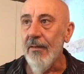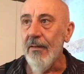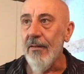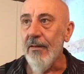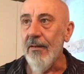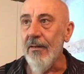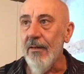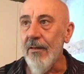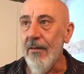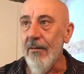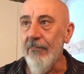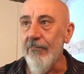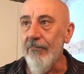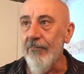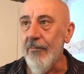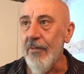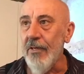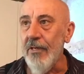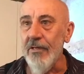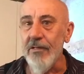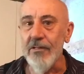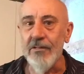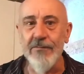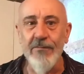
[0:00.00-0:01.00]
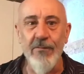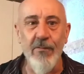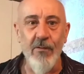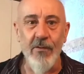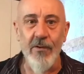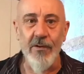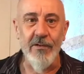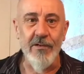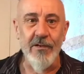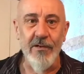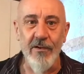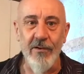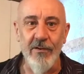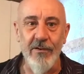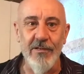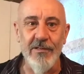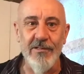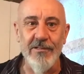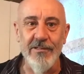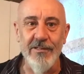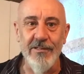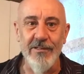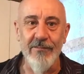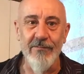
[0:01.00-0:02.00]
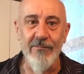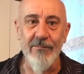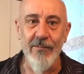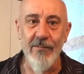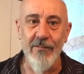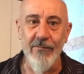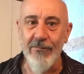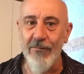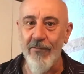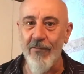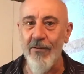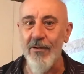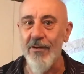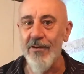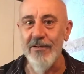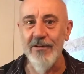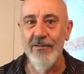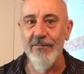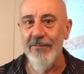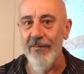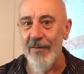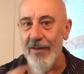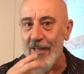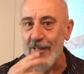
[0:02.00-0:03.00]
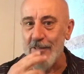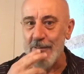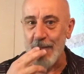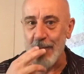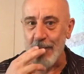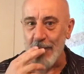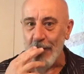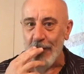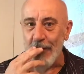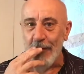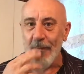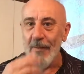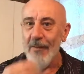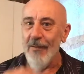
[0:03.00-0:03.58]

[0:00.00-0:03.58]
In this foreign currency, foreign election.